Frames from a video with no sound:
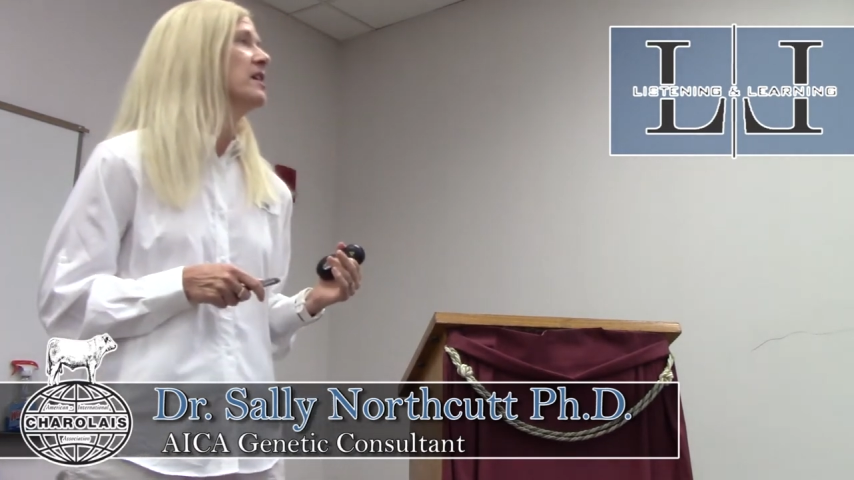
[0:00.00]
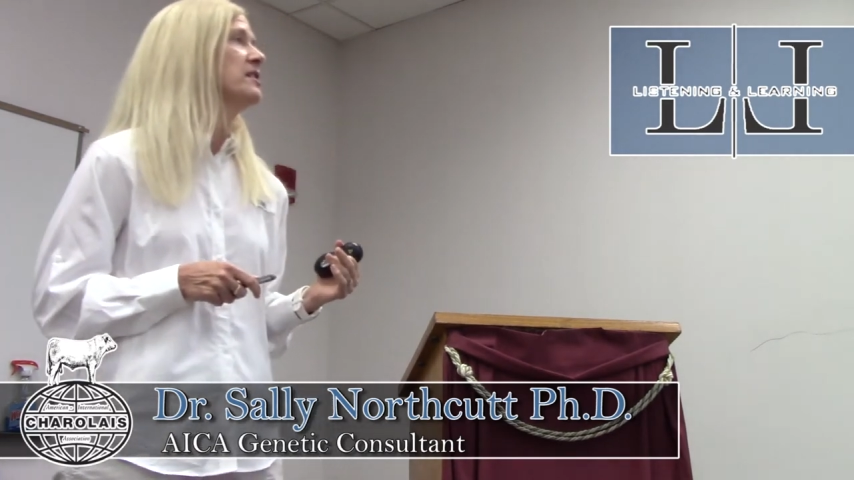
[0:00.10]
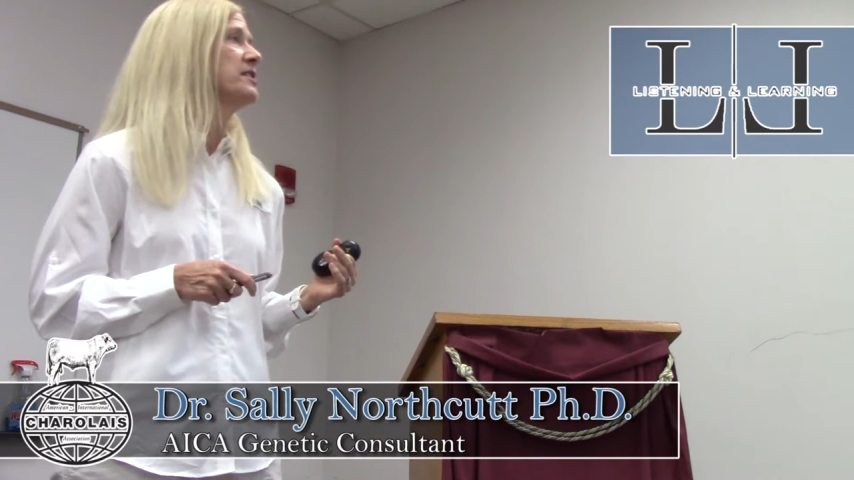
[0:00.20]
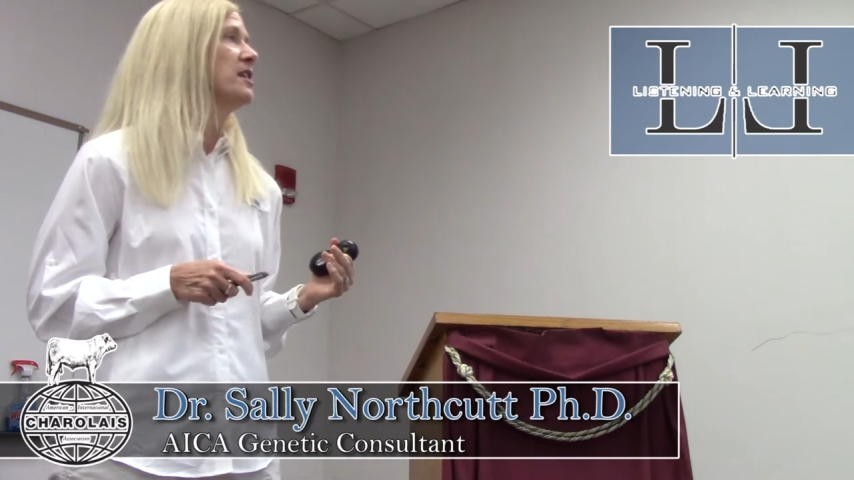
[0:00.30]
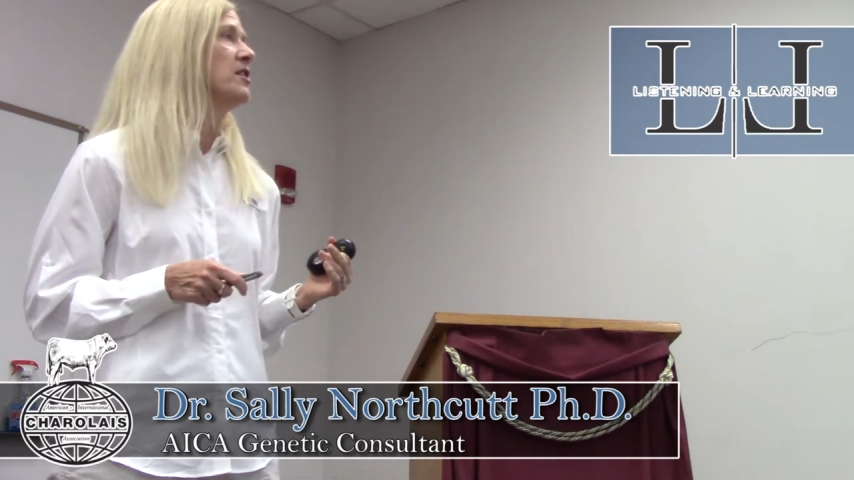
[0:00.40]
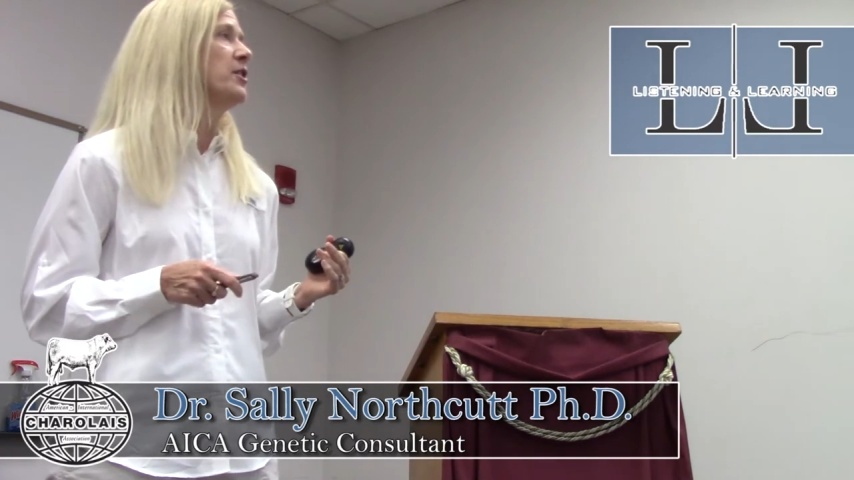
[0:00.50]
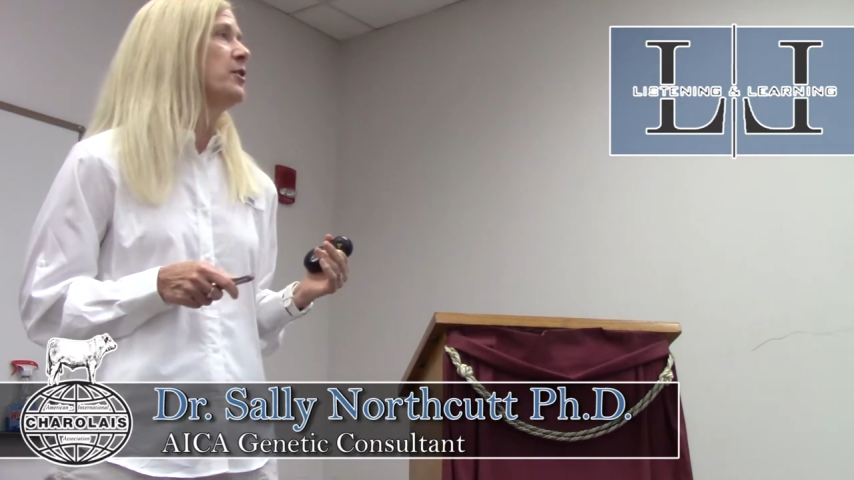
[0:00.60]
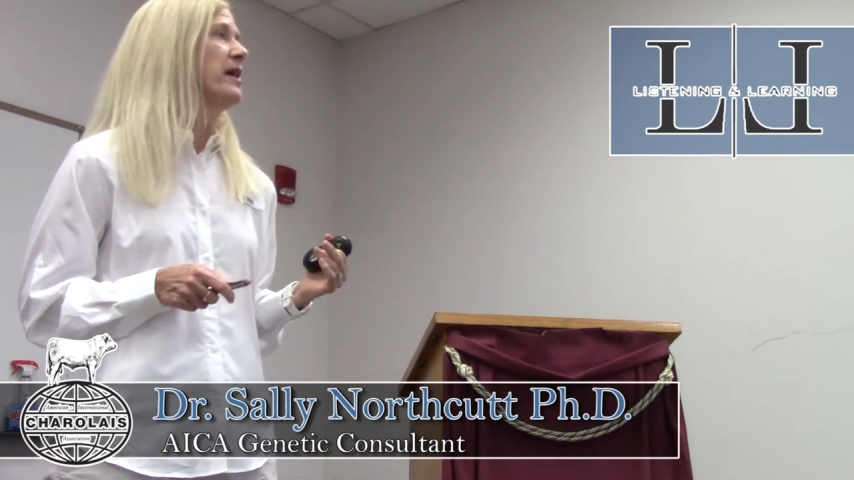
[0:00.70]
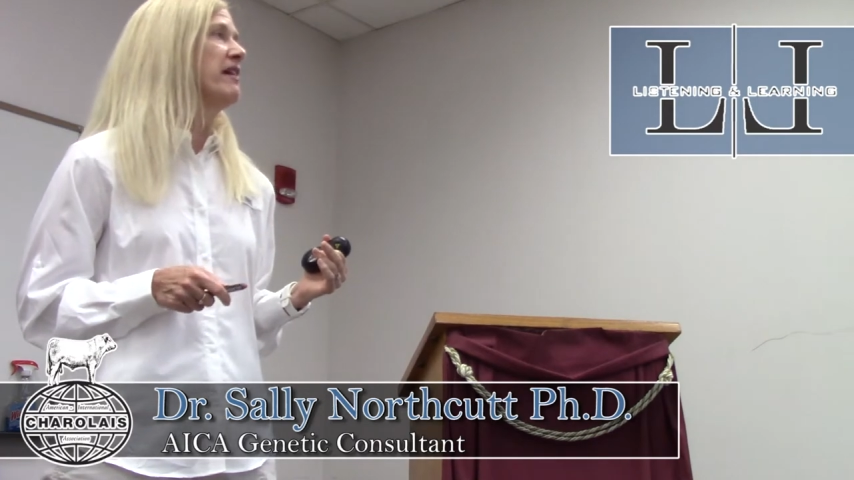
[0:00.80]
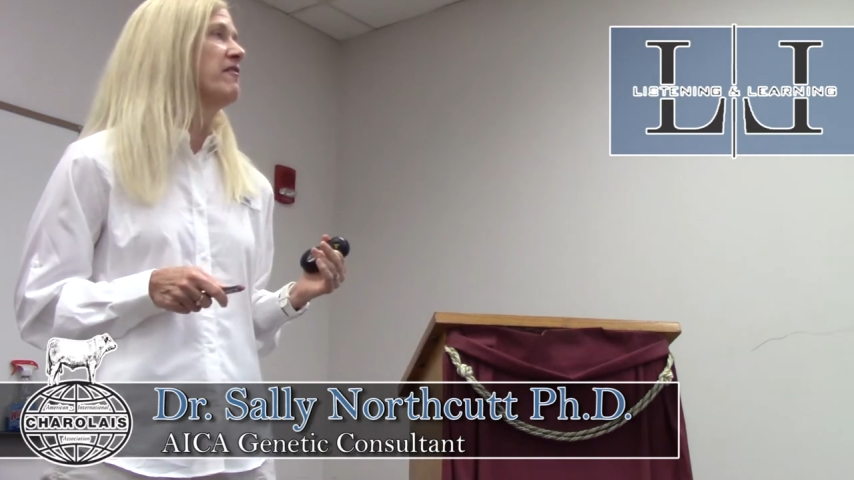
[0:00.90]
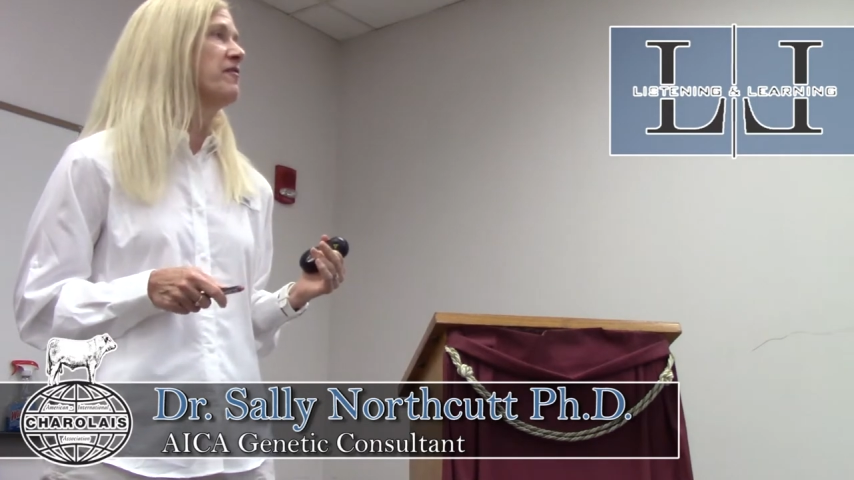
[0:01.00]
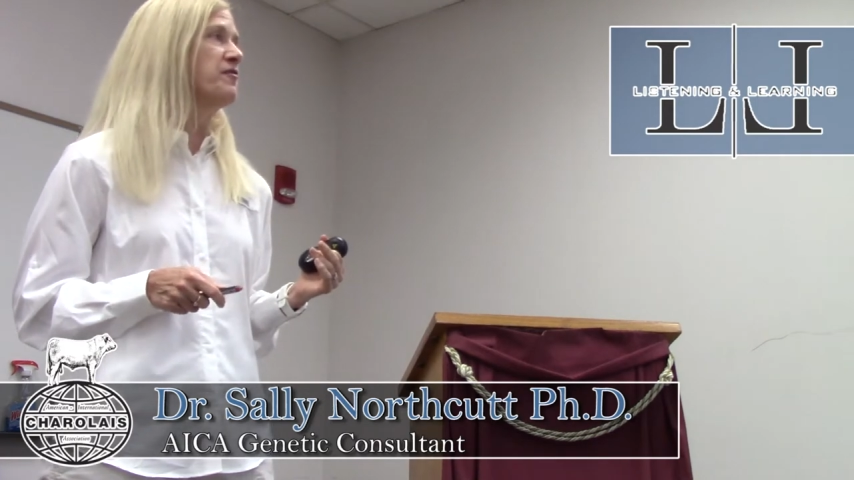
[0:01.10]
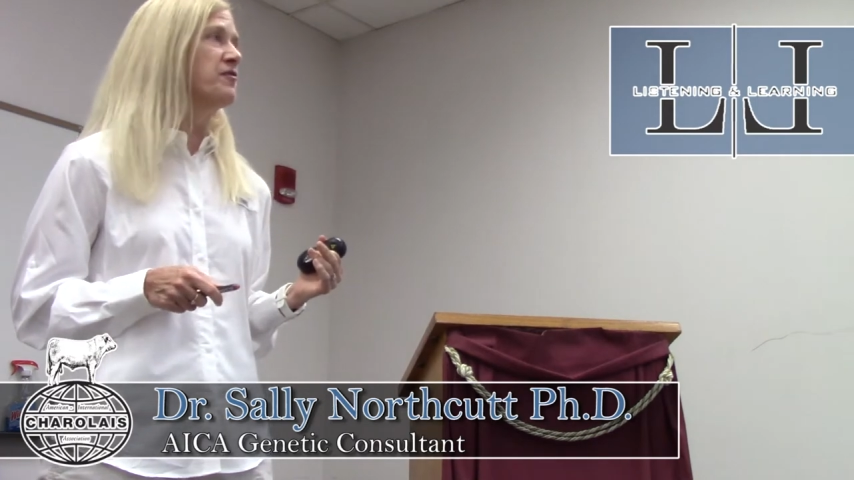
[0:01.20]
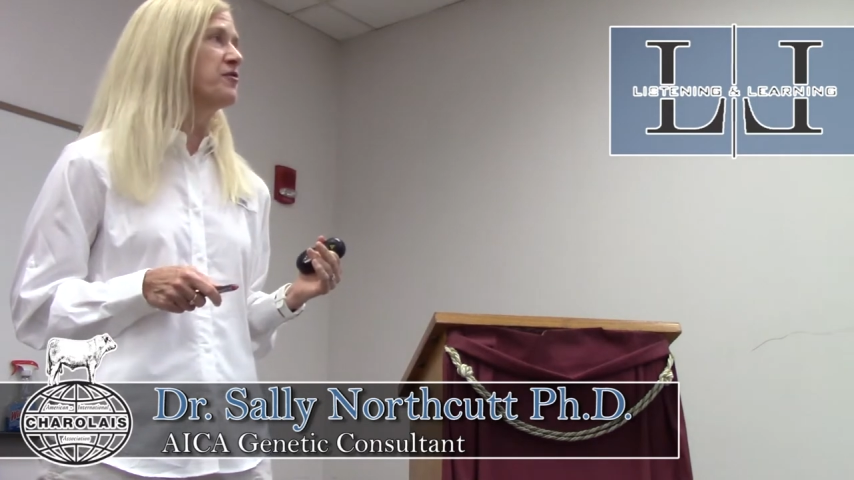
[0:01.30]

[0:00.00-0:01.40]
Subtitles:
So you have